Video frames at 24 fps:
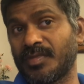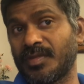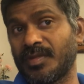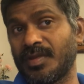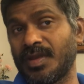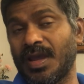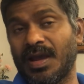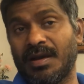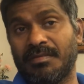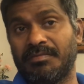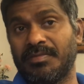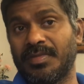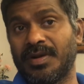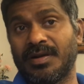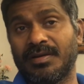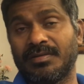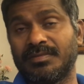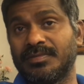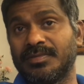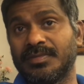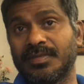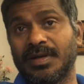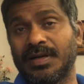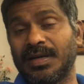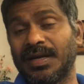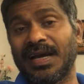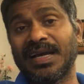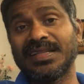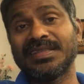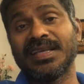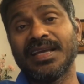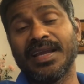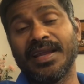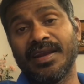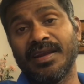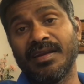yeah at
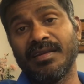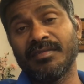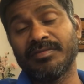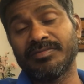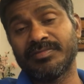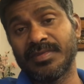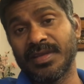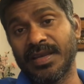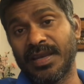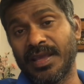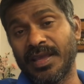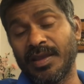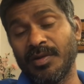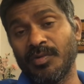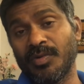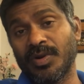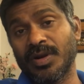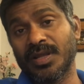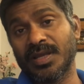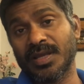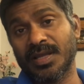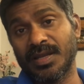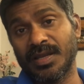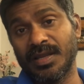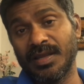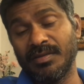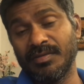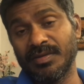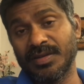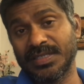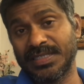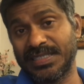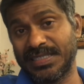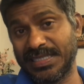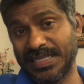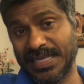the end of the day one can
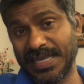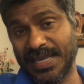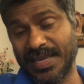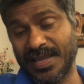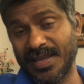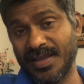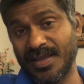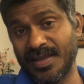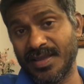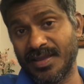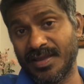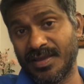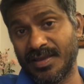even say